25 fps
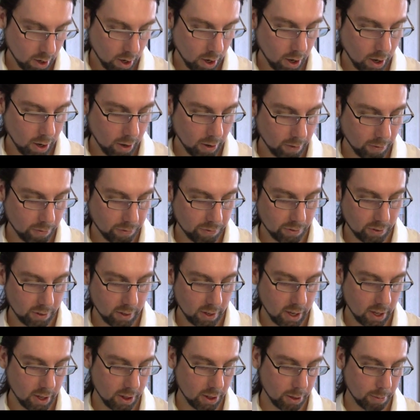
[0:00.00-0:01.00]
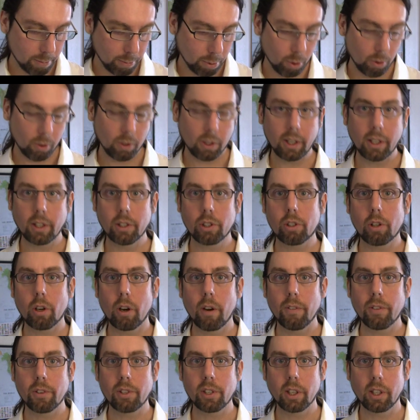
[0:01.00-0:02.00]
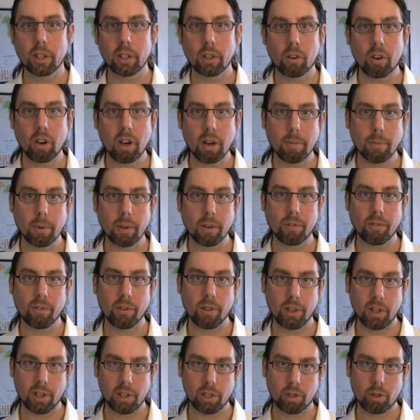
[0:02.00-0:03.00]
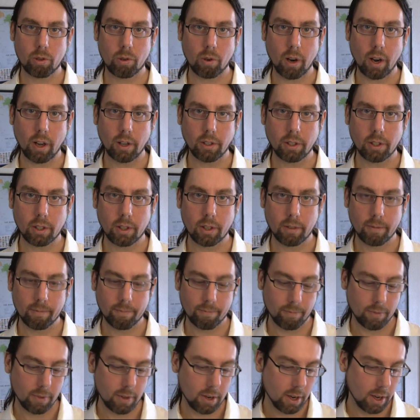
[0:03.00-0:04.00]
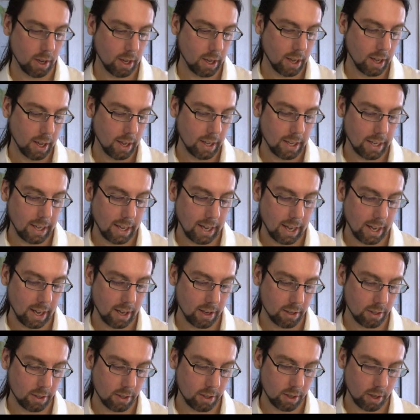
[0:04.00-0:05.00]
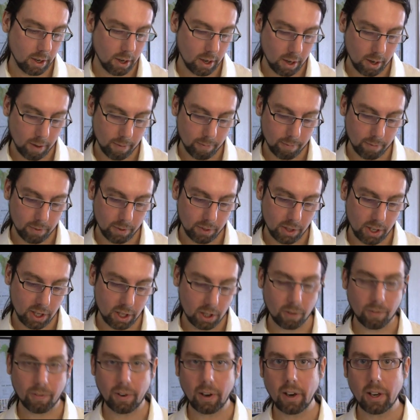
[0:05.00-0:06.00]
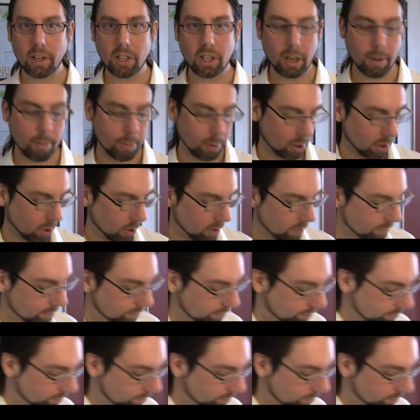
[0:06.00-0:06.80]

of the pooling and servicing agreement for this trust, and these are very typical.